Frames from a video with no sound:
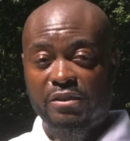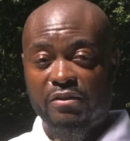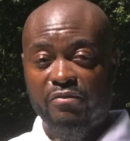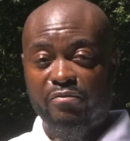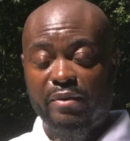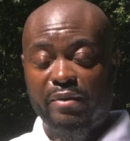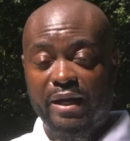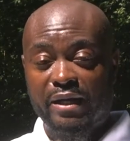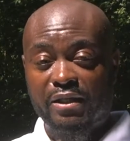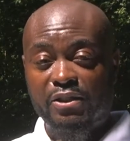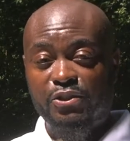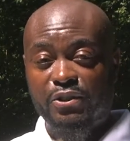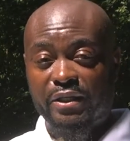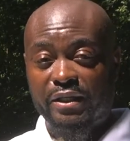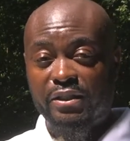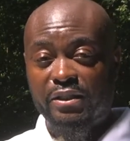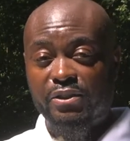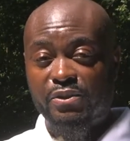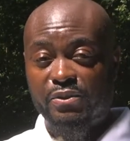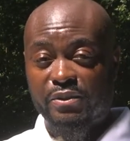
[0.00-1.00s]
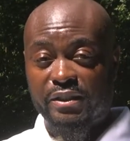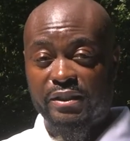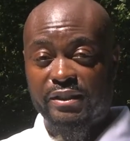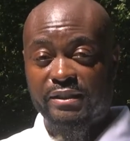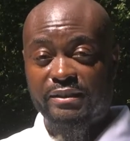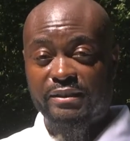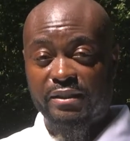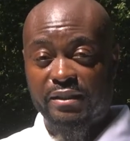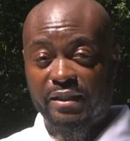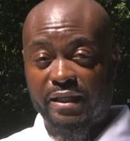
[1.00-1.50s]
of Black Trade
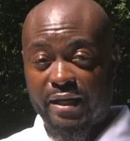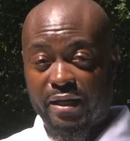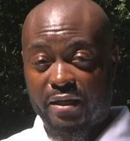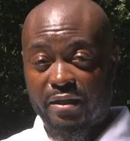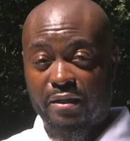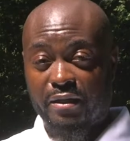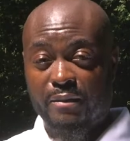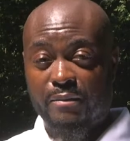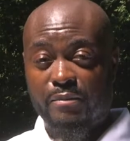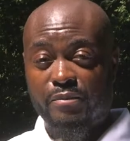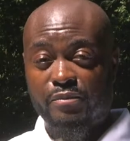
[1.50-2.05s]
Unionists in Canada.